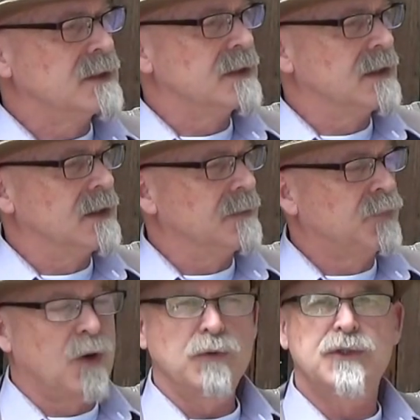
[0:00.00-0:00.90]

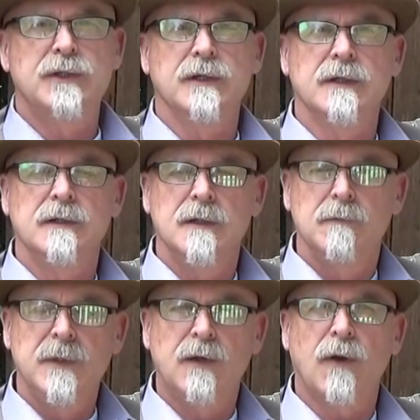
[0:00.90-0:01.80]
approach to
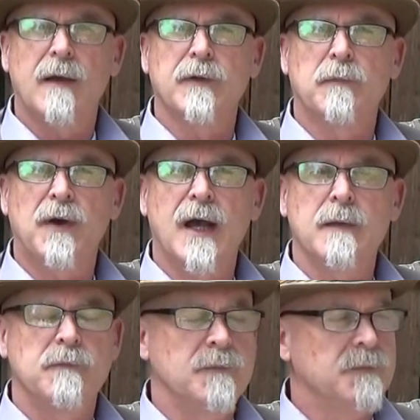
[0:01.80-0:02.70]
me grabbing a pipe